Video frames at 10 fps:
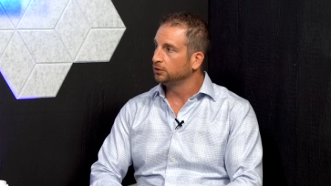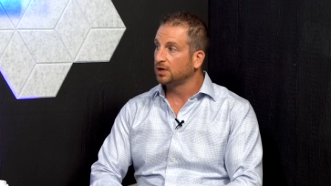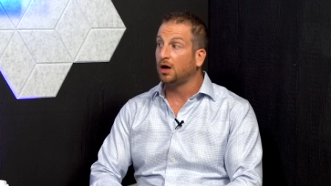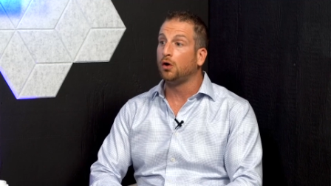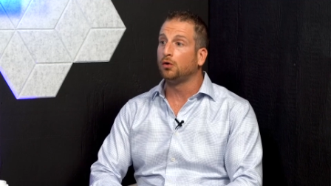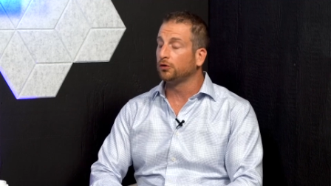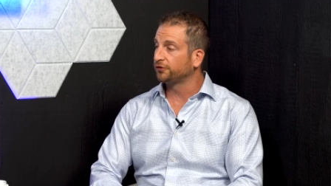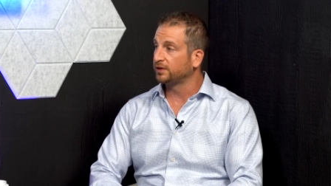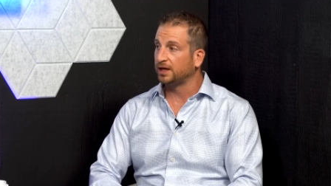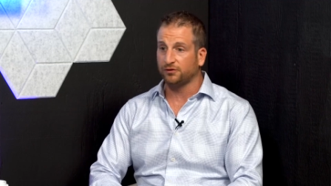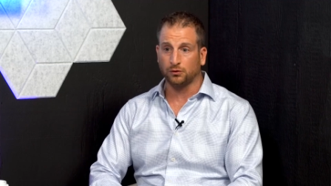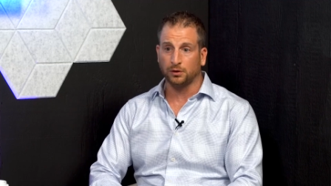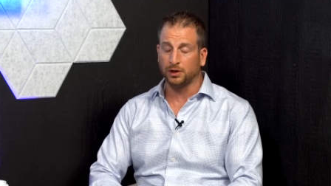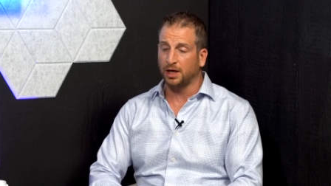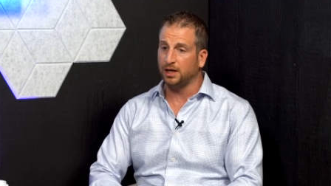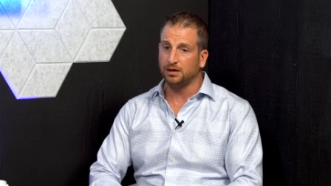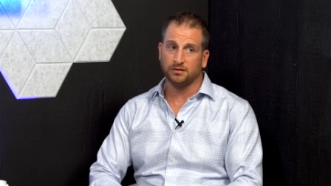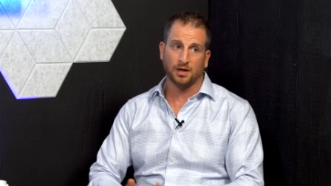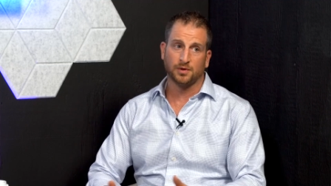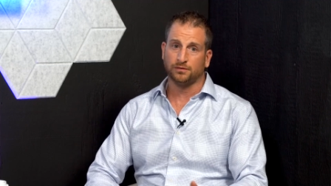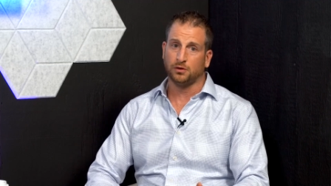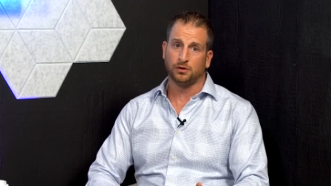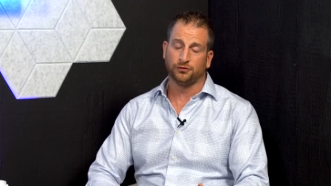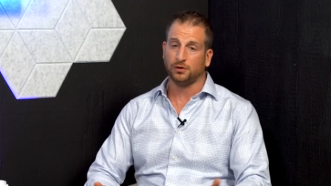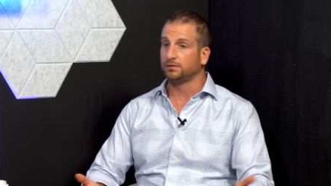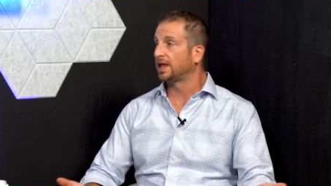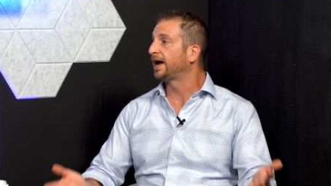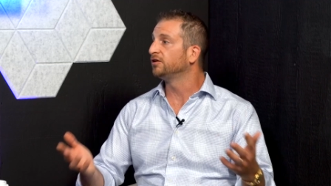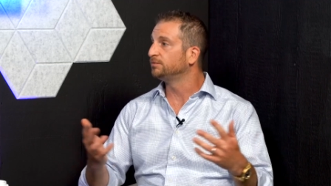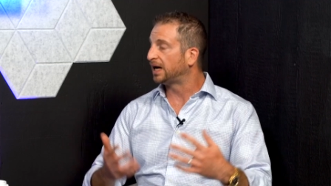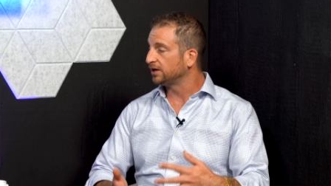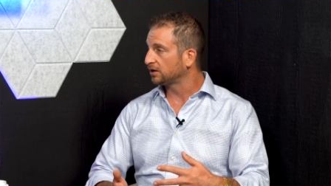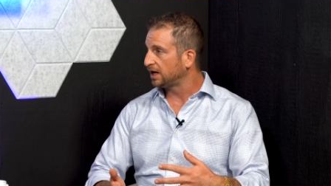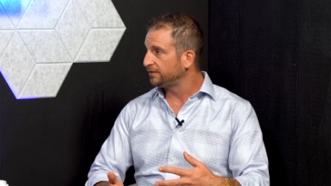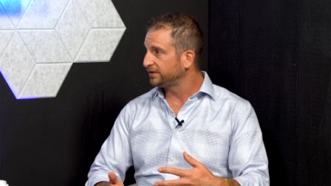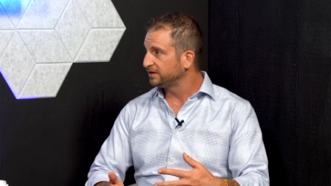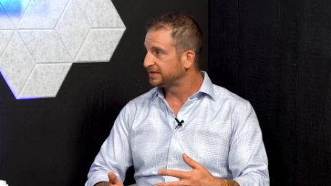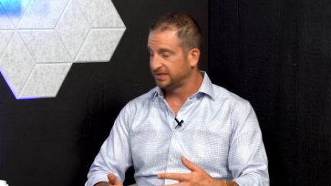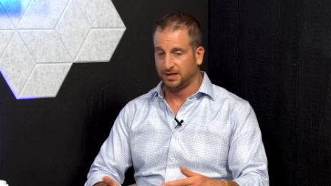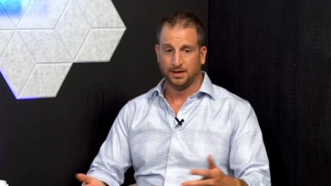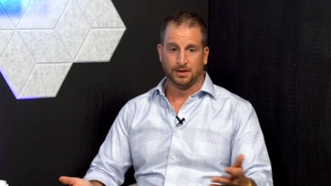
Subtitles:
You got holes in that story. And anytime you have holes, you have lack of buyer confidence.